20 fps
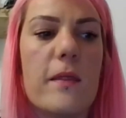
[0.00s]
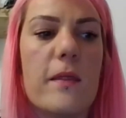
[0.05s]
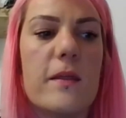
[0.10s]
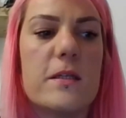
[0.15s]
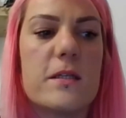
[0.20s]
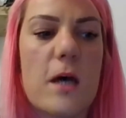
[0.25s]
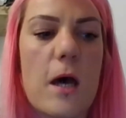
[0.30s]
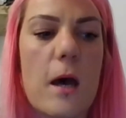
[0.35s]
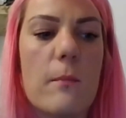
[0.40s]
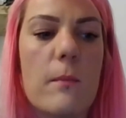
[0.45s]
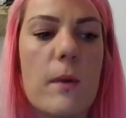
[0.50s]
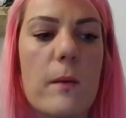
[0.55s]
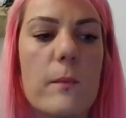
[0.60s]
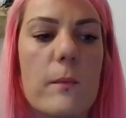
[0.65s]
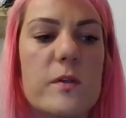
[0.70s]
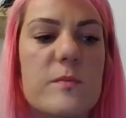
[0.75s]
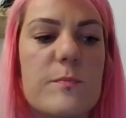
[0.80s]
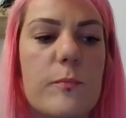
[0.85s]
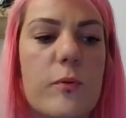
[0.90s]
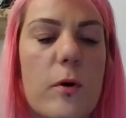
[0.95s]
the timeline
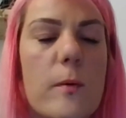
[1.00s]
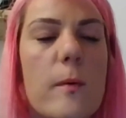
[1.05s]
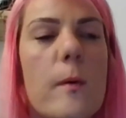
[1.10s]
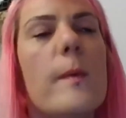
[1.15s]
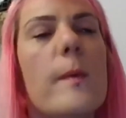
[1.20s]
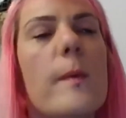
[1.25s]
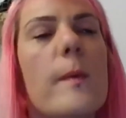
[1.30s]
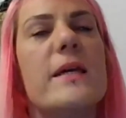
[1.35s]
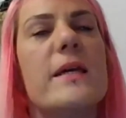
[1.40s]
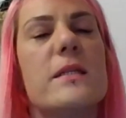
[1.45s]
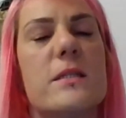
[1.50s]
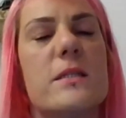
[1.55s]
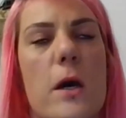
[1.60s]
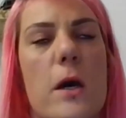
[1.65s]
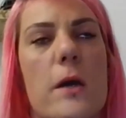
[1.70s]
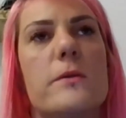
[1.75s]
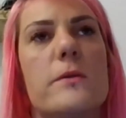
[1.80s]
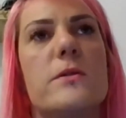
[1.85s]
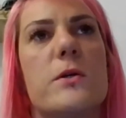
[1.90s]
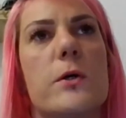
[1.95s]
was probably in
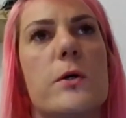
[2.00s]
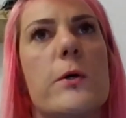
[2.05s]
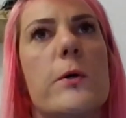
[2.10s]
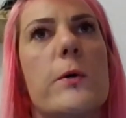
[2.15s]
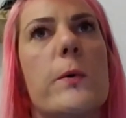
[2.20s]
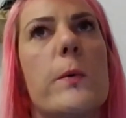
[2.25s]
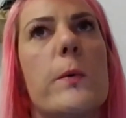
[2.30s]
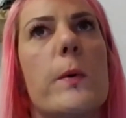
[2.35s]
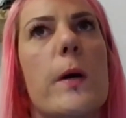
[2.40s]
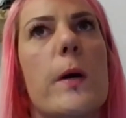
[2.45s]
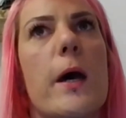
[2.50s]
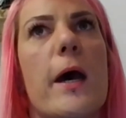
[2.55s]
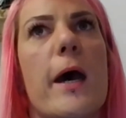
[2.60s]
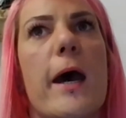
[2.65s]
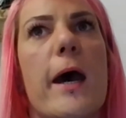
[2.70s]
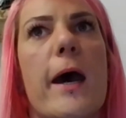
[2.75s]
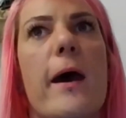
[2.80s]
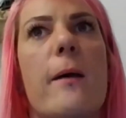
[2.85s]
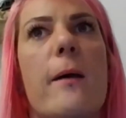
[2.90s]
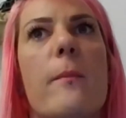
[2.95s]
total
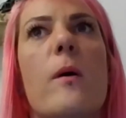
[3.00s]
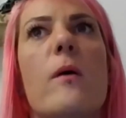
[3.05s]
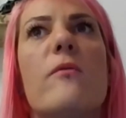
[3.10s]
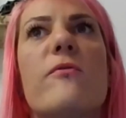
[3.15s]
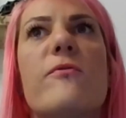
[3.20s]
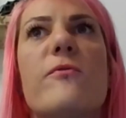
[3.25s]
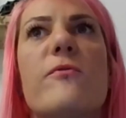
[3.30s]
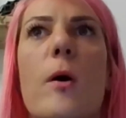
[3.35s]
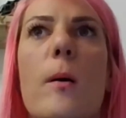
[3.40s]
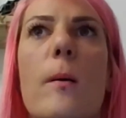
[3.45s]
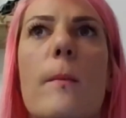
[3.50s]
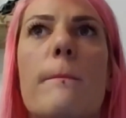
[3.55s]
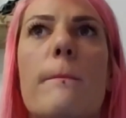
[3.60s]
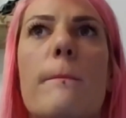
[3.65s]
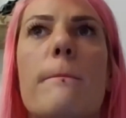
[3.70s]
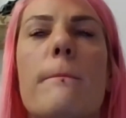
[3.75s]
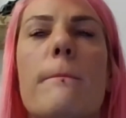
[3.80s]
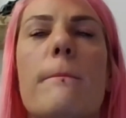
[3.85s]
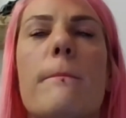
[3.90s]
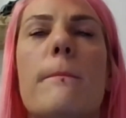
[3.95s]

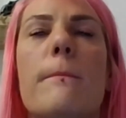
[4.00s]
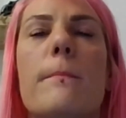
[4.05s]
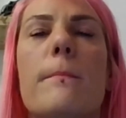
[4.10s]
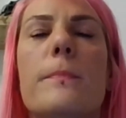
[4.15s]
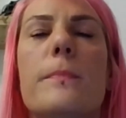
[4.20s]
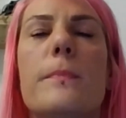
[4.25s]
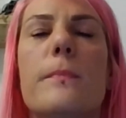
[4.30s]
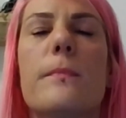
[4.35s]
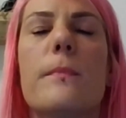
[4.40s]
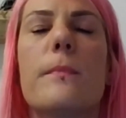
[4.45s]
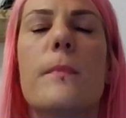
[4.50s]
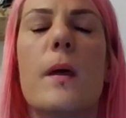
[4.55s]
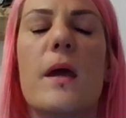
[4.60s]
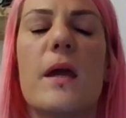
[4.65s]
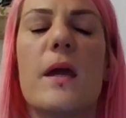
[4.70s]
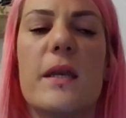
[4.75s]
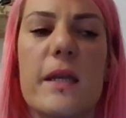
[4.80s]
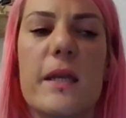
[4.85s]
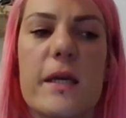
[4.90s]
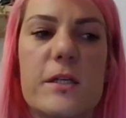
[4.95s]
from
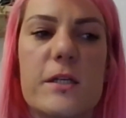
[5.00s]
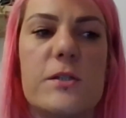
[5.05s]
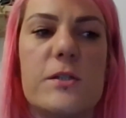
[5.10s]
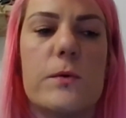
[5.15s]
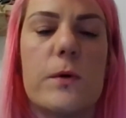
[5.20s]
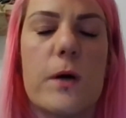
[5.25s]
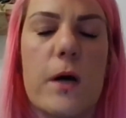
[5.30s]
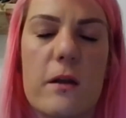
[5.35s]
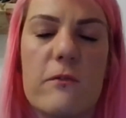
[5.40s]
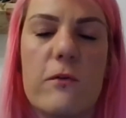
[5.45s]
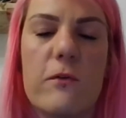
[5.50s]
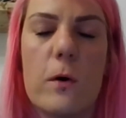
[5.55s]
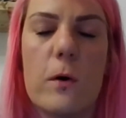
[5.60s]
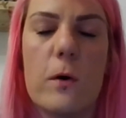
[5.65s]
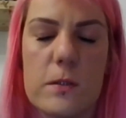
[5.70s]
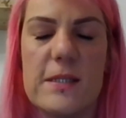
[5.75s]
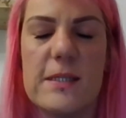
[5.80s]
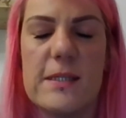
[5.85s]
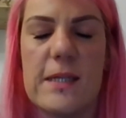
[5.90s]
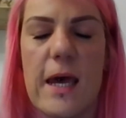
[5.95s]
initial kind of
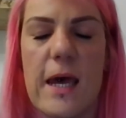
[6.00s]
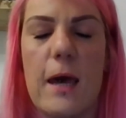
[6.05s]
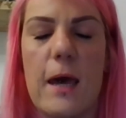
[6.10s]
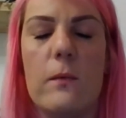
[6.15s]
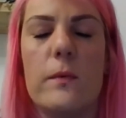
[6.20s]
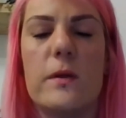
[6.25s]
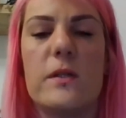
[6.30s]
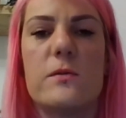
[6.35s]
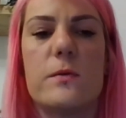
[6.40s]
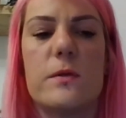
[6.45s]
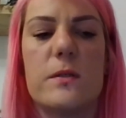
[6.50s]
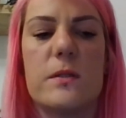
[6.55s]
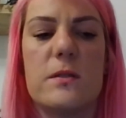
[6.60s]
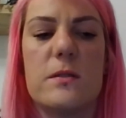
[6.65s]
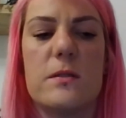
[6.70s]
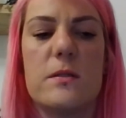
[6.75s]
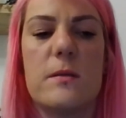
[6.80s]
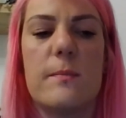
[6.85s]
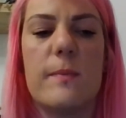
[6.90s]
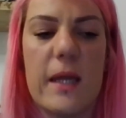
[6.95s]
onset, which
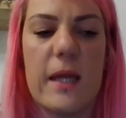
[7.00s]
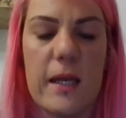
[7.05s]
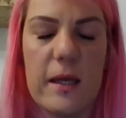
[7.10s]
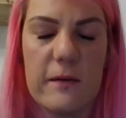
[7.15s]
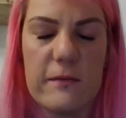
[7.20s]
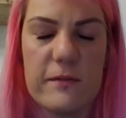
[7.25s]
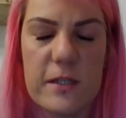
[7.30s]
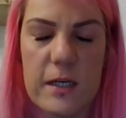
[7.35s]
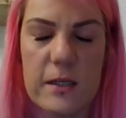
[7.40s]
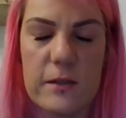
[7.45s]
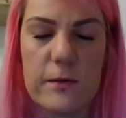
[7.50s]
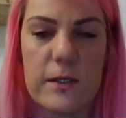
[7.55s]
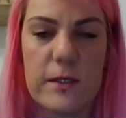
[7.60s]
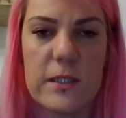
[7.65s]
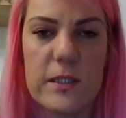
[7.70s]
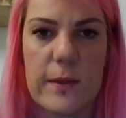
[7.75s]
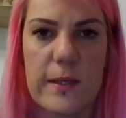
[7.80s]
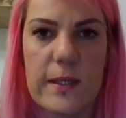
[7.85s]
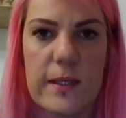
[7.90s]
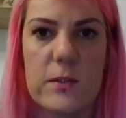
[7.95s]
was the beginning of January
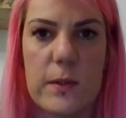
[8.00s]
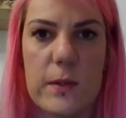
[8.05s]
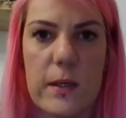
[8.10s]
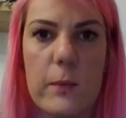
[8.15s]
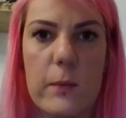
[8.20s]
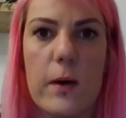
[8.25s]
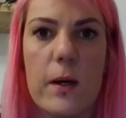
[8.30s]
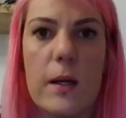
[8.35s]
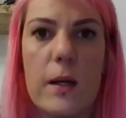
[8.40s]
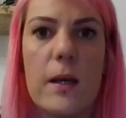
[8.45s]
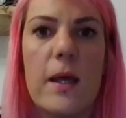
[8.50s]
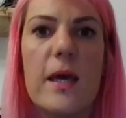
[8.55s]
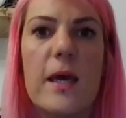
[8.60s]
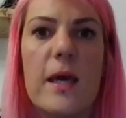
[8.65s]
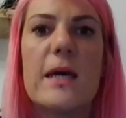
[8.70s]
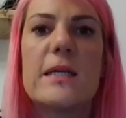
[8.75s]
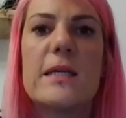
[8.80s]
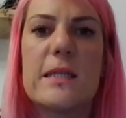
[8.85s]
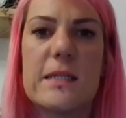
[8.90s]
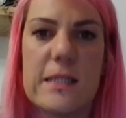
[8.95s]
2021,
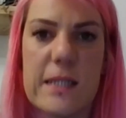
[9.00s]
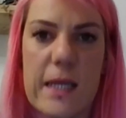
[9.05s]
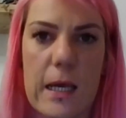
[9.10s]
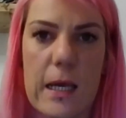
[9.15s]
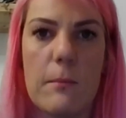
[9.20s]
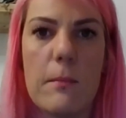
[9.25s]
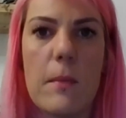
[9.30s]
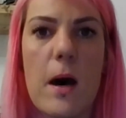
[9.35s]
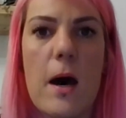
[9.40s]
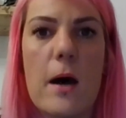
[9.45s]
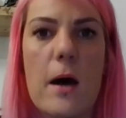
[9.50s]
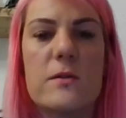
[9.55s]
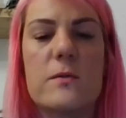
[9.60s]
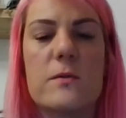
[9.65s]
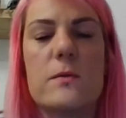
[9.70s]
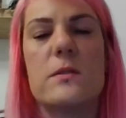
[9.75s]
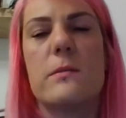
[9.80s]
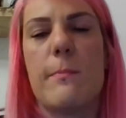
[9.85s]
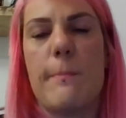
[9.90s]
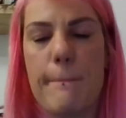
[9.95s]
to seeing Miles
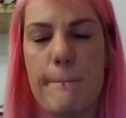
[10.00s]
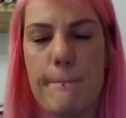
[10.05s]
was